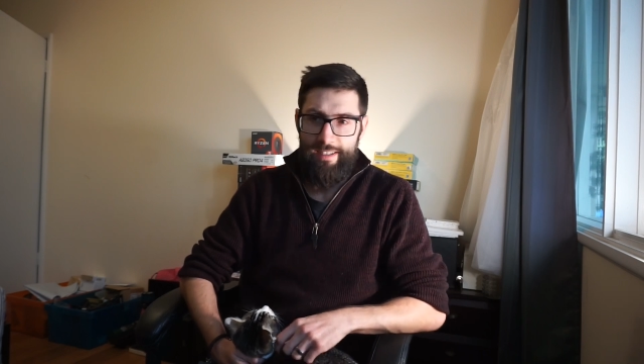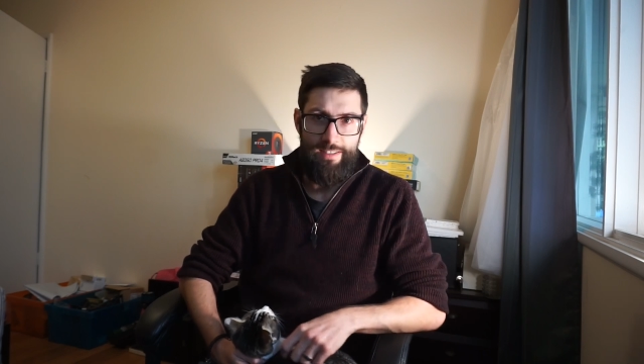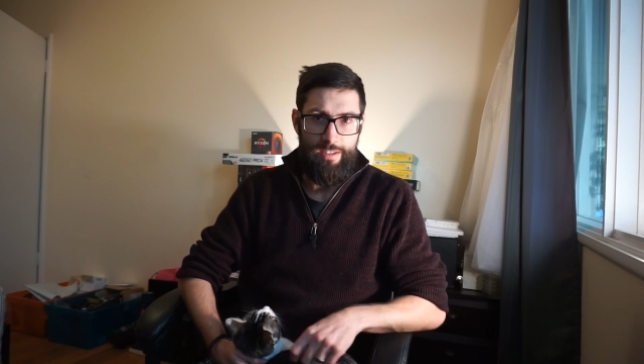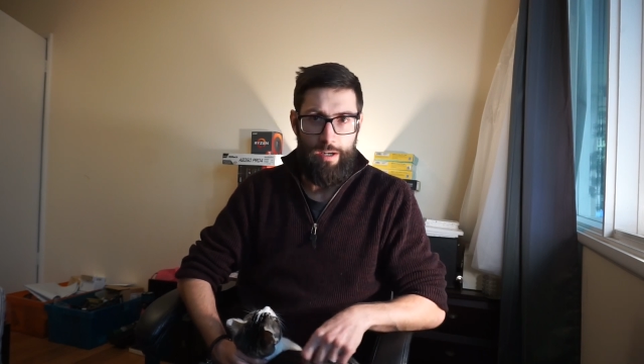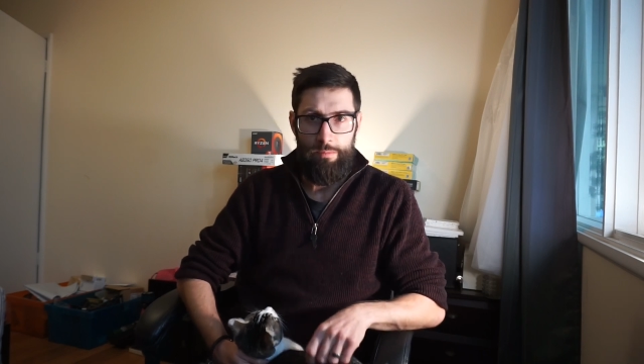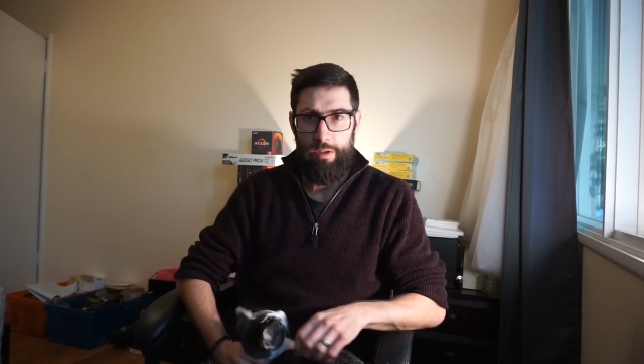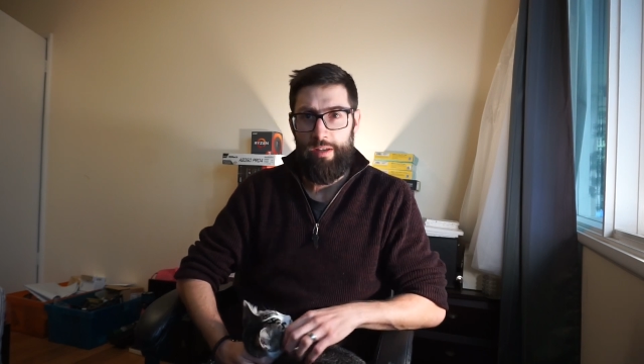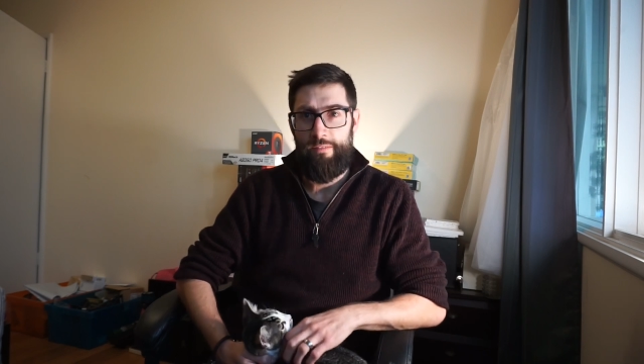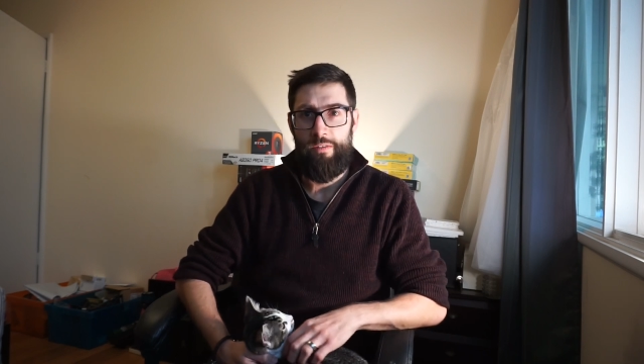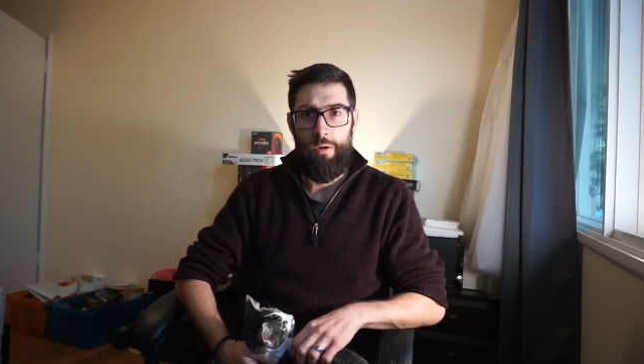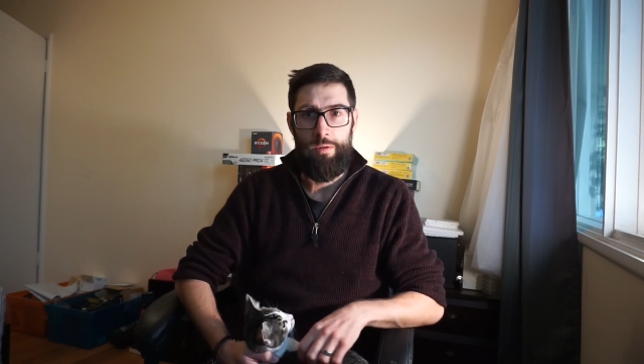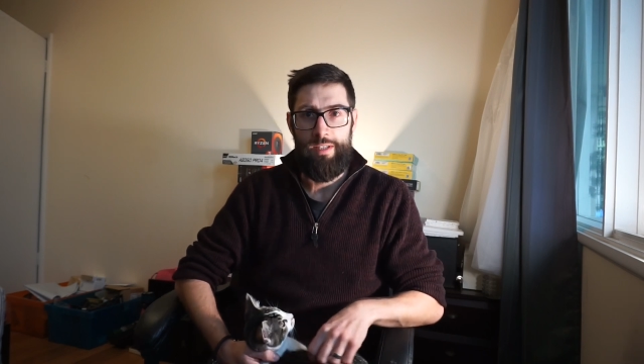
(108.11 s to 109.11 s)
So I'm looking
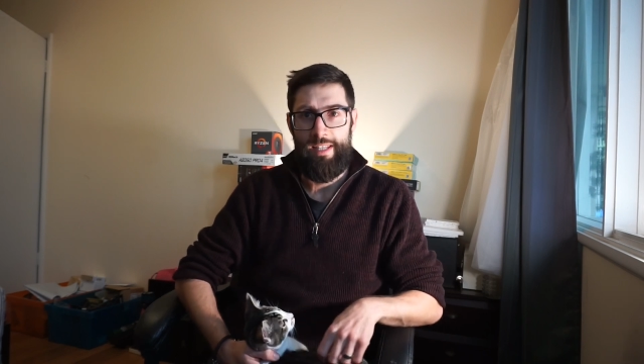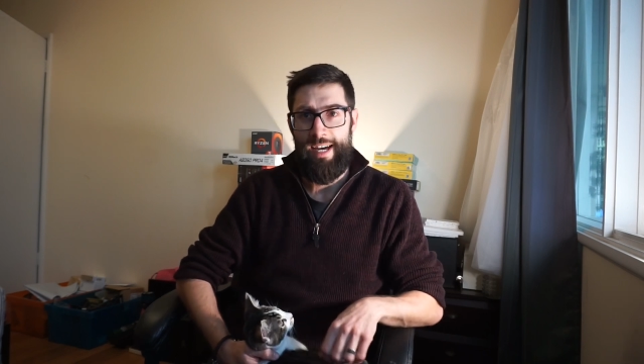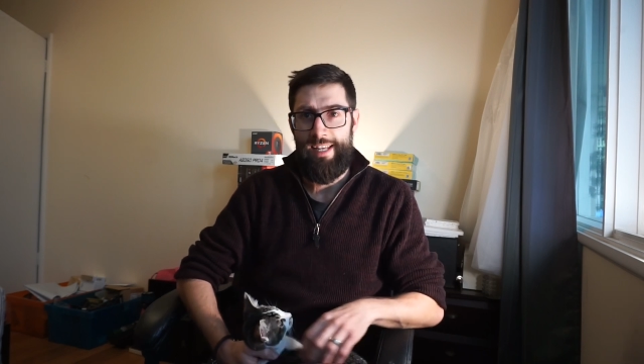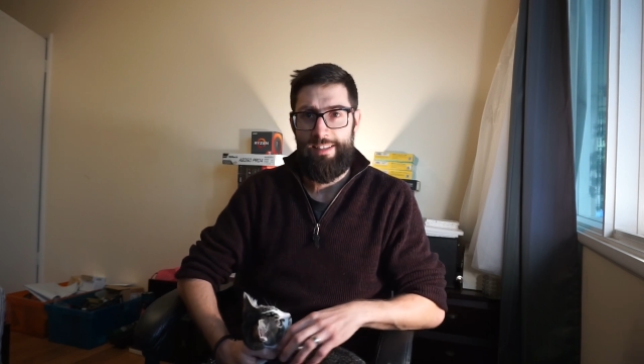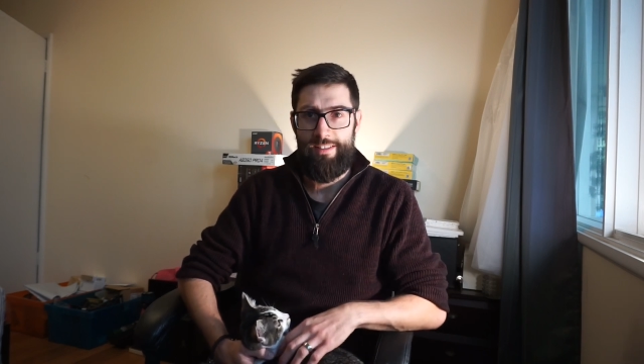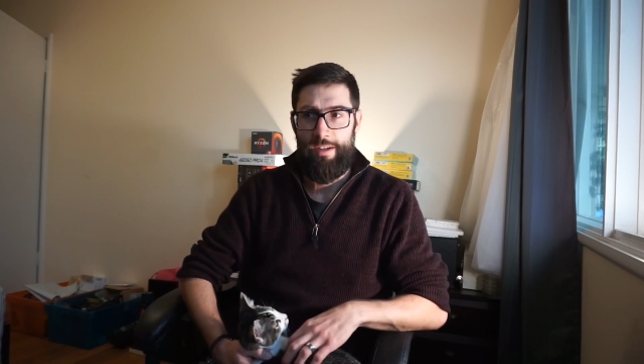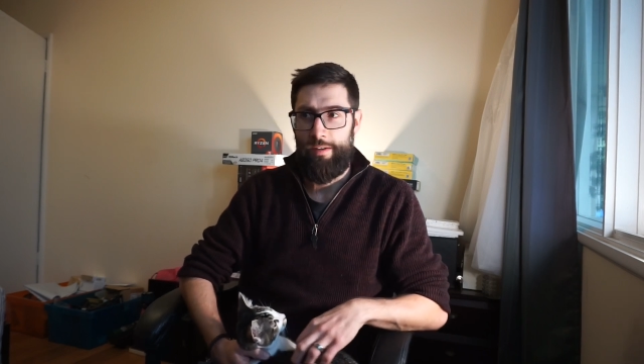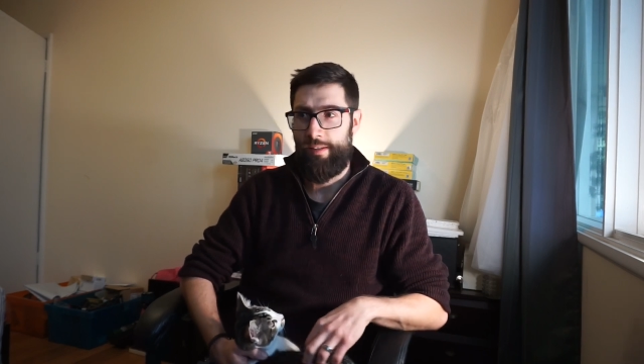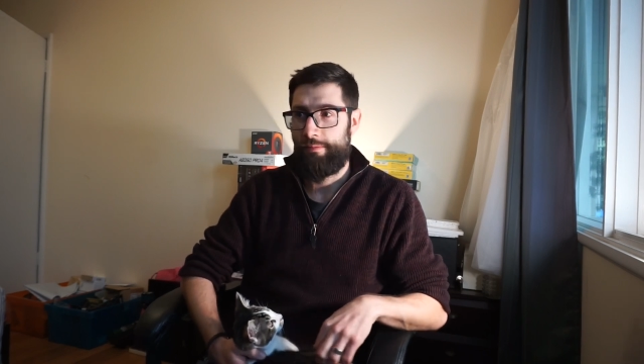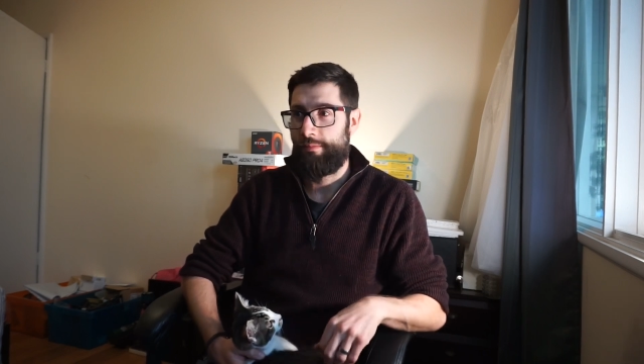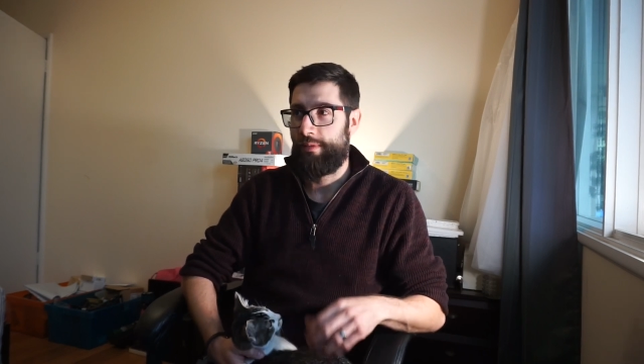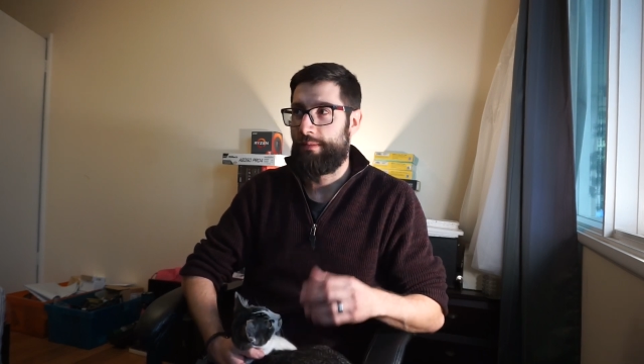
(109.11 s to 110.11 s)
forward to that. So
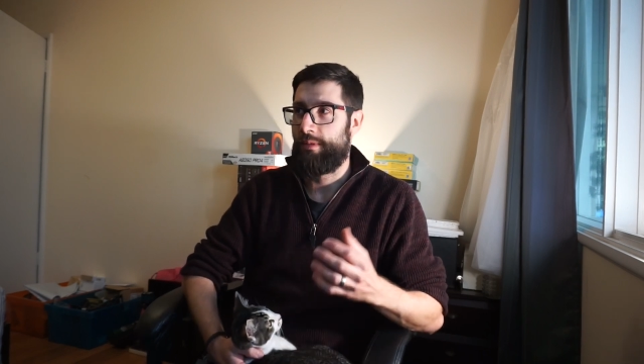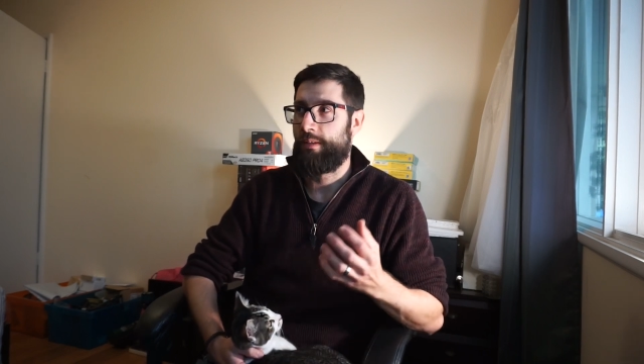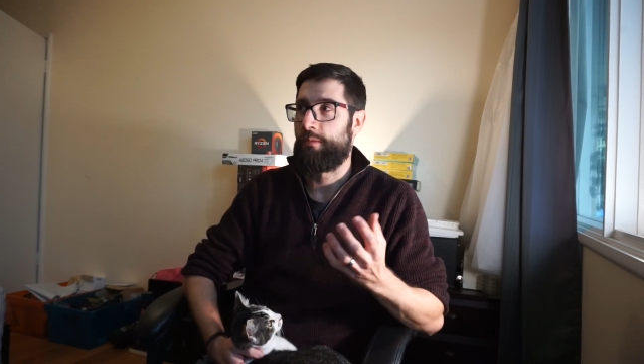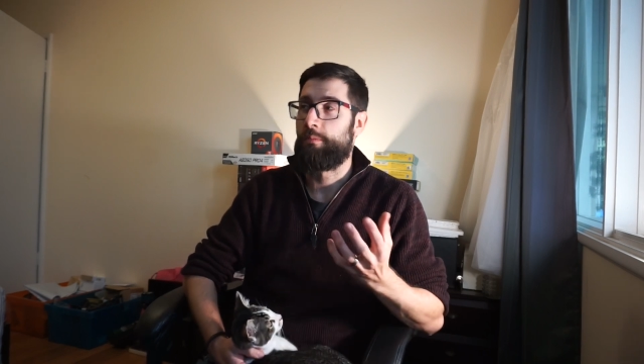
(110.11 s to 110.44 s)
it